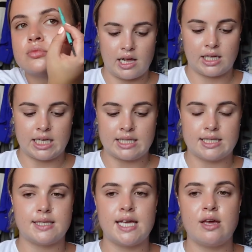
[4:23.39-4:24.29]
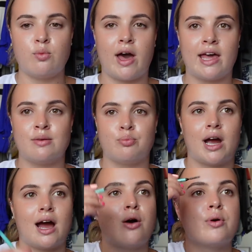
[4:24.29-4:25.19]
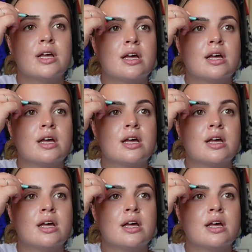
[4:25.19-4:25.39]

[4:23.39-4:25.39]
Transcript: I can see where your brow